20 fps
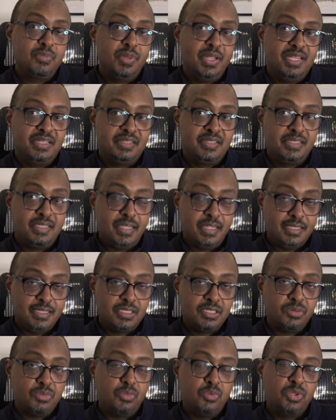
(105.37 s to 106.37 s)
means
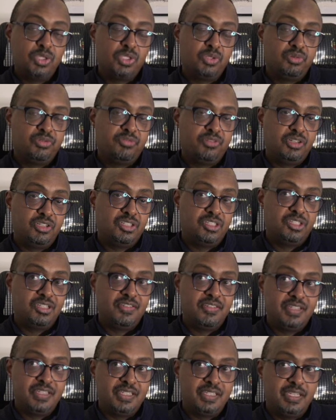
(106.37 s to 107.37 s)
six, which refers to
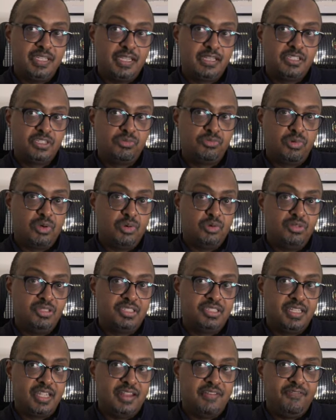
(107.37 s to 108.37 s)
the 6
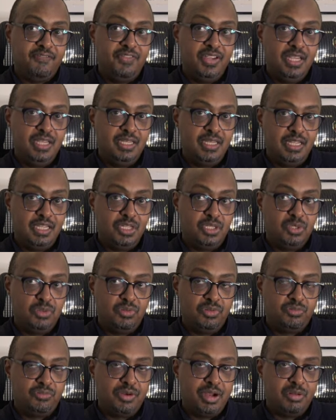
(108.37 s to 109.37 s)
roads that feed
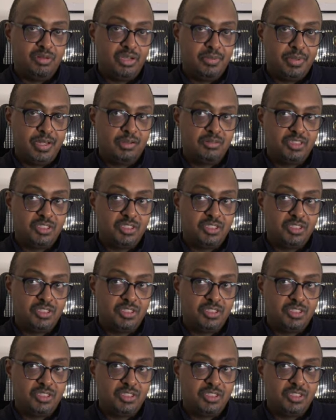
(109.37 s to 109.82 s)
into the roundabout